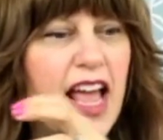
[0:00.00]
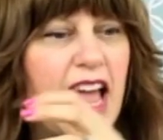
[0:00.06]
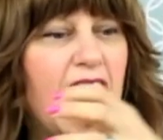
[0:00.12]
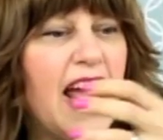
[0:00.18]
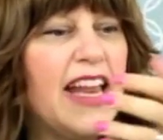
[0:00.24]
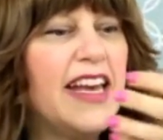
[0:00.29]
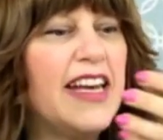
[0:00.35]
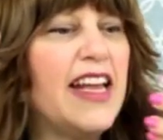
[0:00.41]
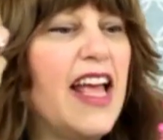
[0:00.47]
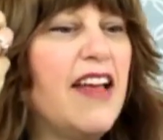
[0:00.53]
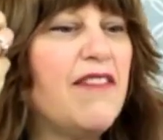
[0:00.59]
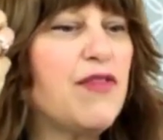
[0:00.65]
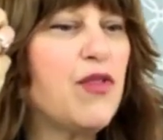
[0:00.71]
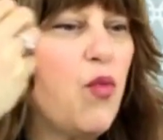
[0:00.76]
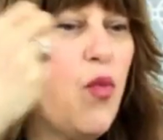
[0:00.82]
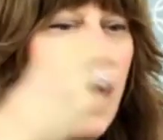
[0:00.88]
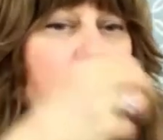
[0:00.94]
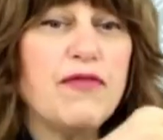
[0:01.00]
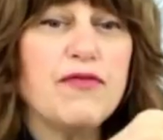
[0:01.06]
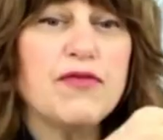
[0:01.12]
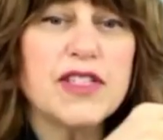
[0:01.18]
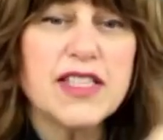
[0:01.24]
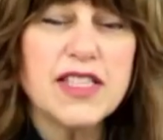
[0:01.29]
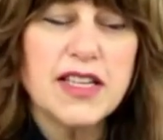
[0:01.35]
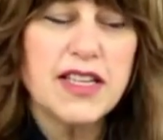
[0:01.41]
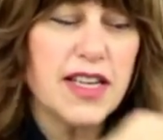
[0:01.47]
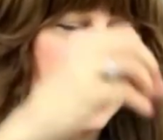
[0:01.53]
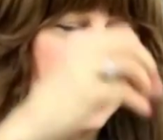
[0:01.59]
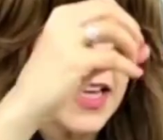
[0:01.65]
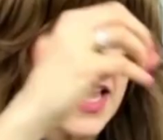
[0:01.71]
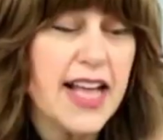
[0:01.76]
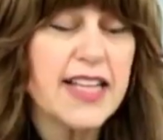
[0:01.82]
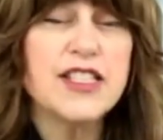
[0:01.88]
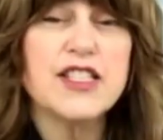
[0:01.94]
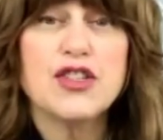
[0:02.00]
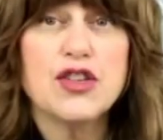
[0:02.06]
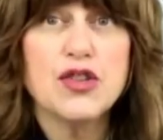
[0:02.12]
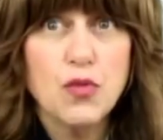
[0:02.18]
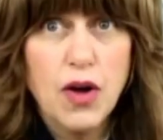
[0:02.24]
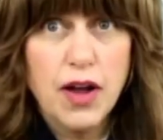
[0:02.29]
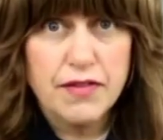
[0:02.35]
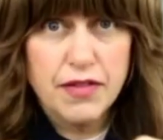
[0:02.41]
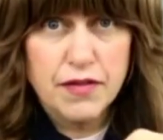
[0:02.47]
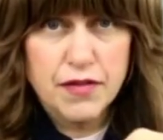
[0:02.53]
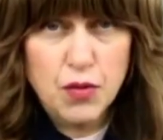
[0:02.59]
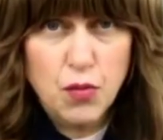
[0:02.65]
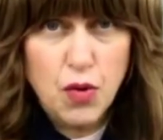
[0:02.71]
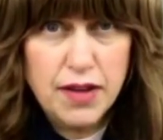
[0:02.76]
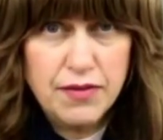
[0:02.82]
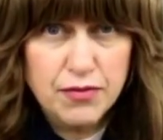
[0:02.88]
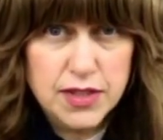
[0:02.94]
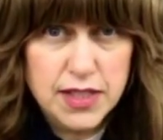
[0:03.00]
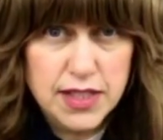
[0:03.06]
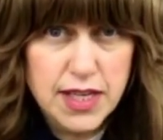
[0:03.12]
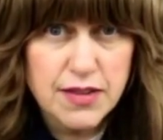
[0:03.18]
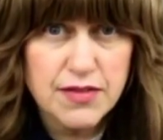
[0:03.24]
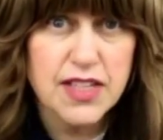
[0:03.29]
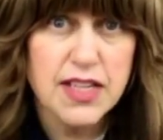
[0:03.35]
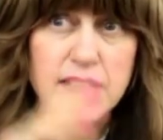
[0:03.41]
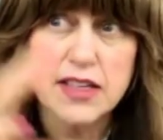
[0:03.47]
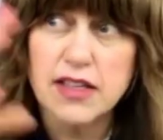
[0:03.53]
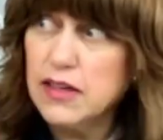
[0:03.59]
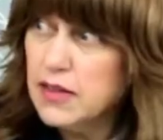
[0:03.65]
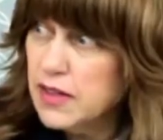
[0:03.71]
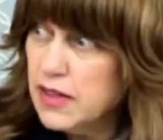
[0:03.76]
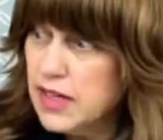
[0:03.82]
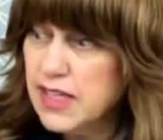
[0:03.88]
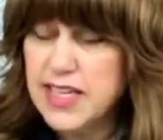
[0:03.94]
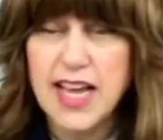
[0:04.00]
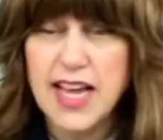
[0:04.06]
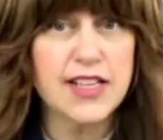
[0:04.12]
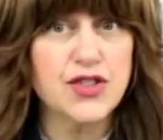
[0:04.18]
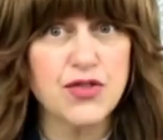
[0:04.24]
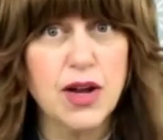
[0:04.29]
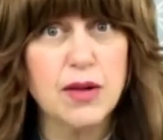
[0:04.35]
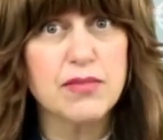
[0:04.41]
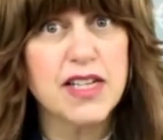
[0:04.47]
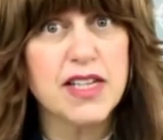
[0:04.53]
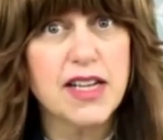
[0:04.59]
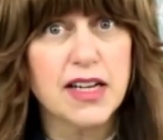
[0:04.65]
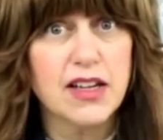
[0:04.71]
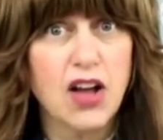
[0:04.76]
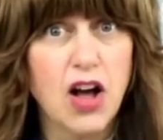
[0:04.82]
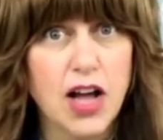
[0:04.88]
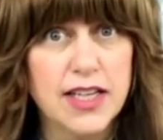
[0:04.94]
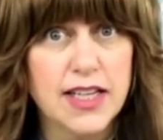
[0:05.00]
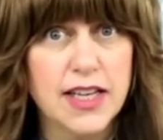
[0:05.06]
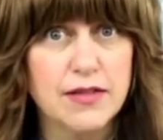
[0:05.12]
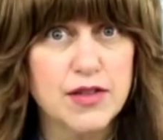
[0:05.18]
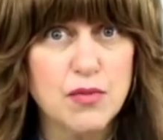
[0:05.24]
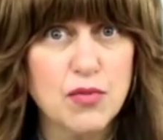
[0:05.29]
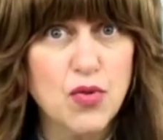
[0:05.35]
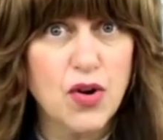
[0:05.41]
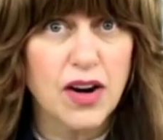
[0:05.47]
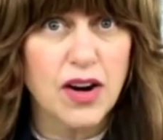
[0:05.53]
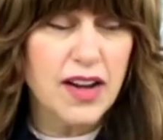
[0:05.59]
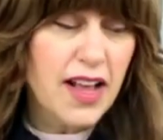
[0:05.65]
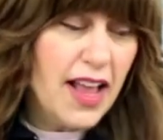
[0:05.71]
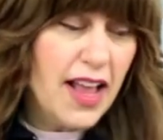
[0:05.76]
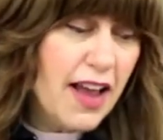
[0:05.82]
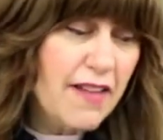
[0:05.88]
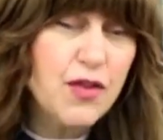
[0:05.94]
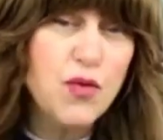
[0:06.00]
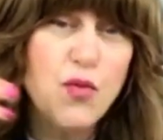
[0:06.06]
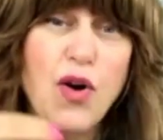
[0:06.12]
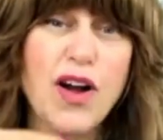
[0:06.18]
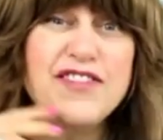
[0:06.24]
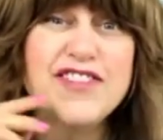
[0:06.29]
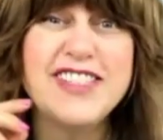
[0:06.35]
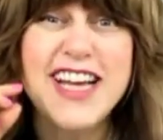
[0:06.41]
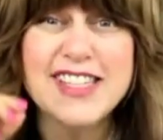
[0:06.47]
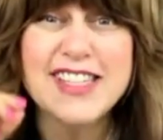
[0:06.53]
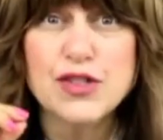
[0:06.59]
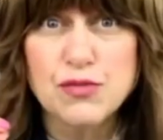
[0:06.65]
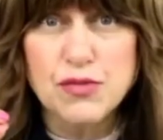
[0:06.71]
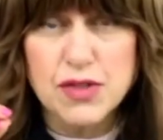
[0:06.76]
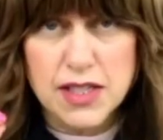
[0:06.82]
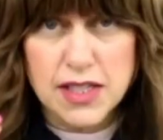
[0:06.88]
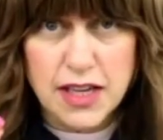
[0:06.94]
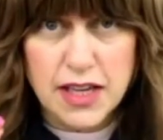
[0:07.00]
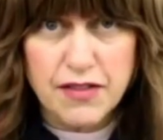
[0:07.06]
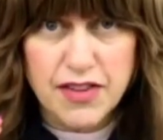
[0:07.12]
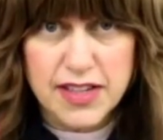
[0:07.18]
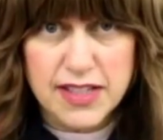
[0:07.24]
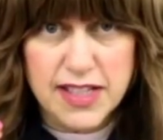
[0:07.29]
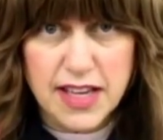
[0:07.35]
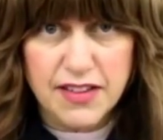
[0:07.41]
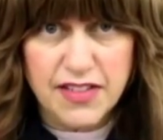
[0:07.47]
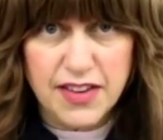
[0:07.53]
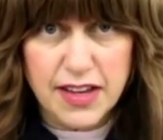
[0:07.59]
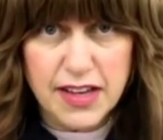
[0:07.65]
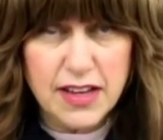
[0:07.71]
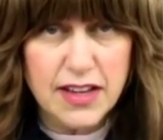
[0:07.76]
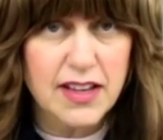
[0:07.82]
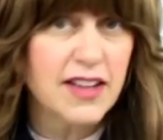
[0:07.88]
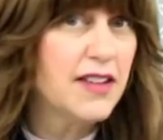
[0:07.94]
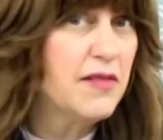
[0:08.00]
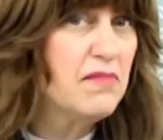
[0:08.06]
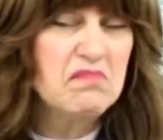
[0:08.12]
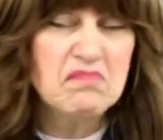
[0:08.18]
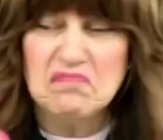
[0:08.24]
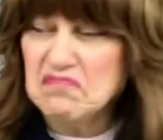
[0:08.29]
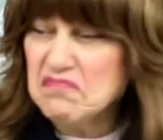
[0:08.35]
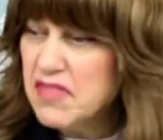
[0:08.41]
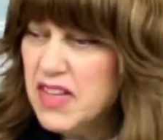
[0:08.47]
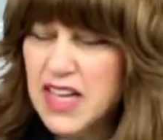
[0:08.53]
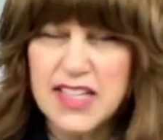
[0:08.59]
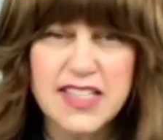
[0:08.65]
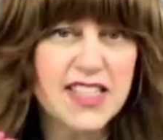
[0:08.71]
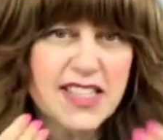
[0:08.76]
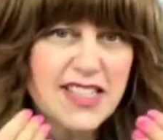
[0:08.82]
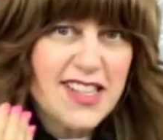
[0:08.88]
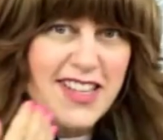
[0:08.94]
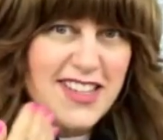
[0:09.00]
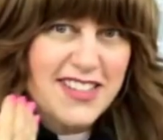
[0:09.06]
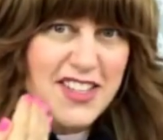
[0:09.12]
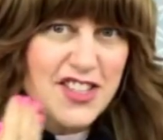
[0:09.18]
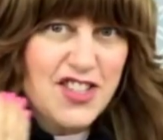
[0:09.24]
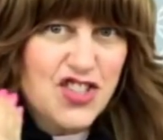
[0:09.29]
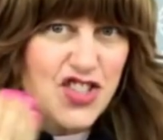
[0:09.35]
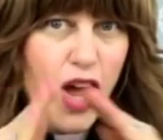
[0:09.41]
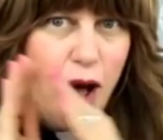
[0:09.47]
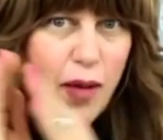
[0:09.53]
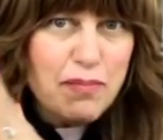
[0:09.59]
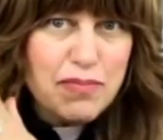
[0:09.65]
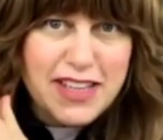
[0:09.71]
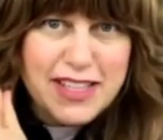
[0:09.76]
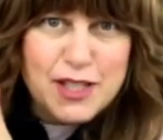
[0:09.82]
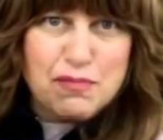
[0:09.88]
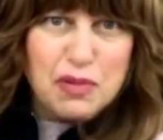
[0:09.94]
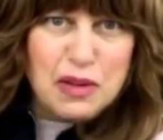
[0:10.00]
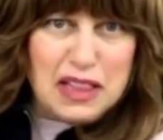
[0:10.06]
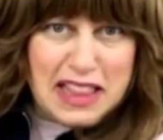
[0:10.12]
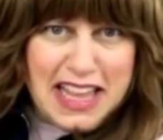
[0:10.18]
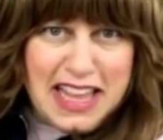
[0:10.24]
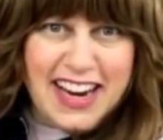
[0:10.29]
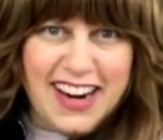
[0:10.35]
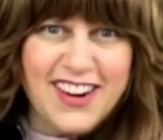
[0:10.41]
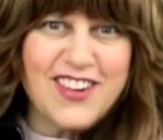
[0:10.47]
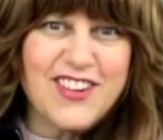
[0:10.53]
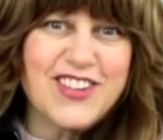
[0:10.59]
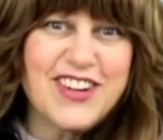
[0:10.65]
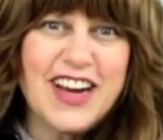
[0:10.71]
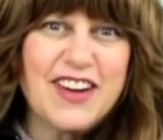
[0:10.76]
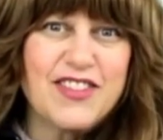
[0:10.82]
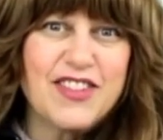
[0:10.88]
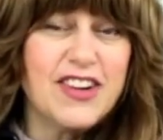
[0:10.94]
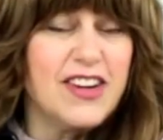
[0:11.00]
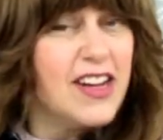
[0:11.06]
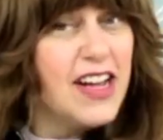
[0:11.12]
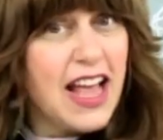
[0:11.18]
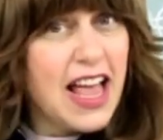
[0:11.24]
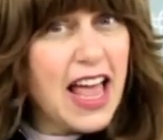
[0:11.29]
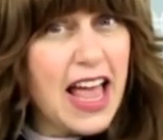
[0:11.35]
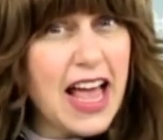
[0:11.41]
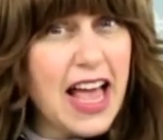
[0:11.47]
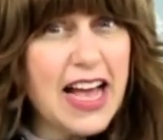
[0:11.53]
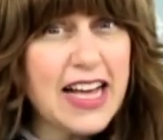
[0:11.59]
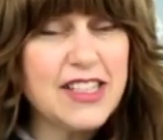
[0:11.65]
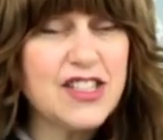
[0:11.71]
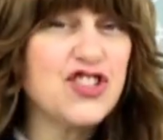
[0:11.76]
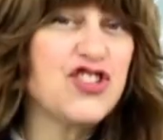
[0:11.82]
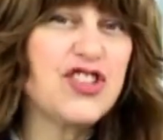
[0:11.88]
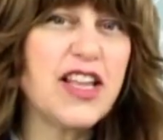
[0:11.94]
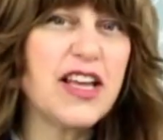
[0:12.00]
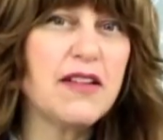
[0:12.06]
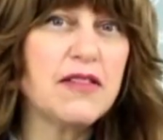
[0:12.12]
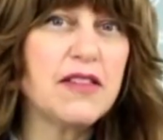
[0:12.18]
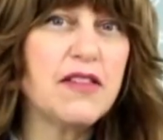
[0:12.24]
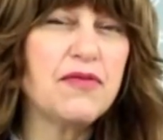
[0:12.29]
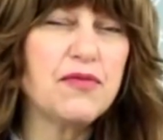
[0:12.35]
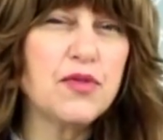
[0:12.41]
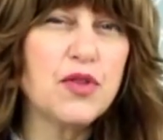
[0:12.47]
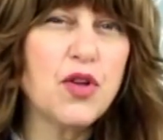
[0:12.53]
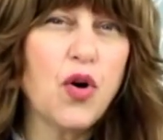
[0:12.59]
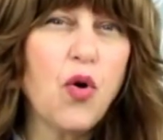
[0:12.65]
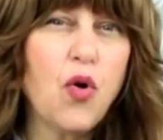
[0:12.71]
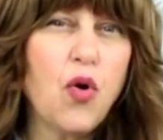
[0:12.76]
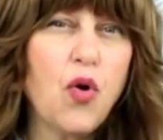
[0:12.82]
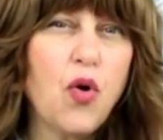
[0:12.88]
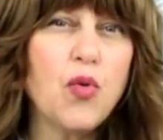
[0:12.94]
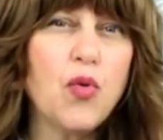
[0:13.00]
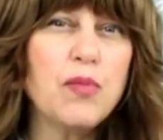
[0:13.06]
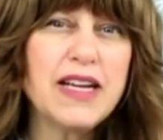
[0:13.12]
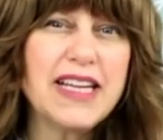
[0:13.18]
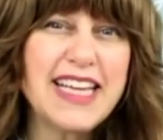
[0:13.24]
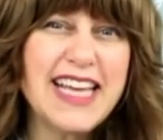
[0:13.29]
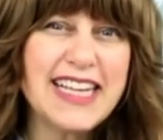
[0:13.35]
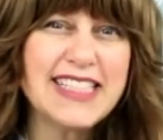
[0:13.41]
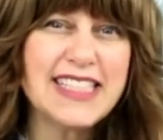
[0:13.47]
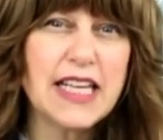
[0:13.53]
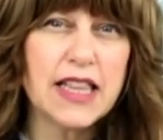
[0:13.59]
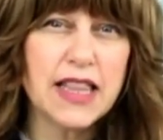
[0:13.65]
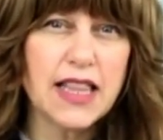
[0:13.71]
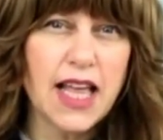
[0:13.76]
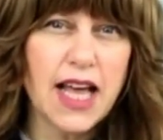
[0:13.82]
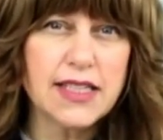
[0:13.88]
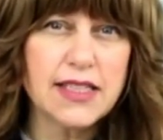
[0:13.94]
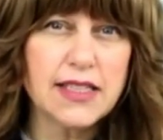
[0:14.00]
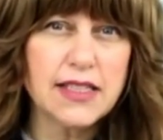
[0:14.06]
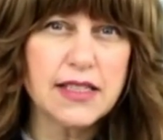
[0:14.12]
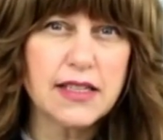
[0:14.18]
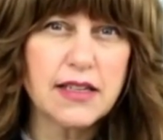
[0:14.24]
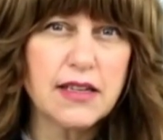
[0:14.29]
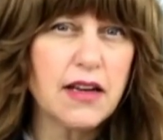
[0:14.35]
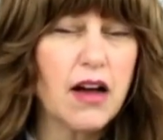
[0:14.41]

And if the wife receives, he hands it to the wife. If the wife receives it, his hands are empty, and God gives him more. If the wife doesn't receive his giving, it's there's a stop that's put there or whatever, and the the, the home gets less.